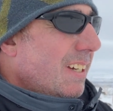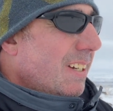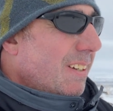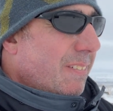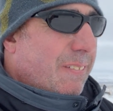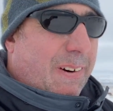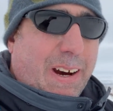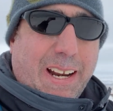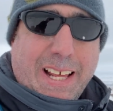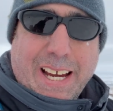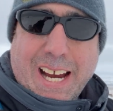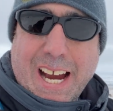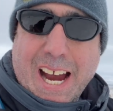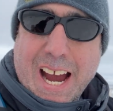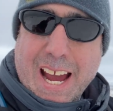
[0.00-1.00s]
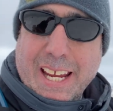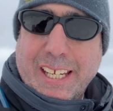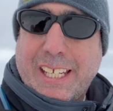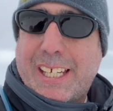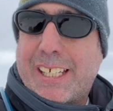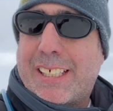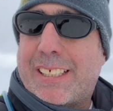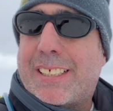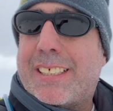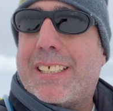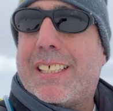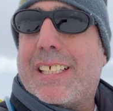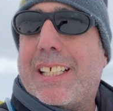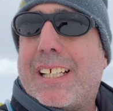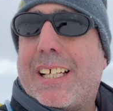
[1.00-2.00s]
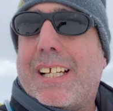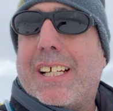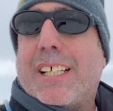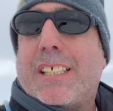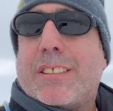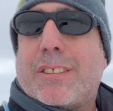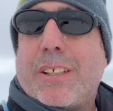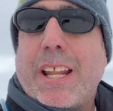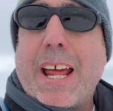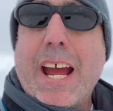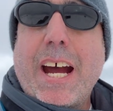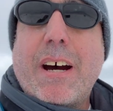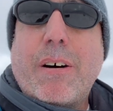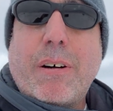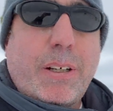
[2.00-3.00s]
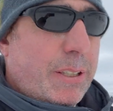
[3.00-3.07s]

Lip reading: What a hike. So now,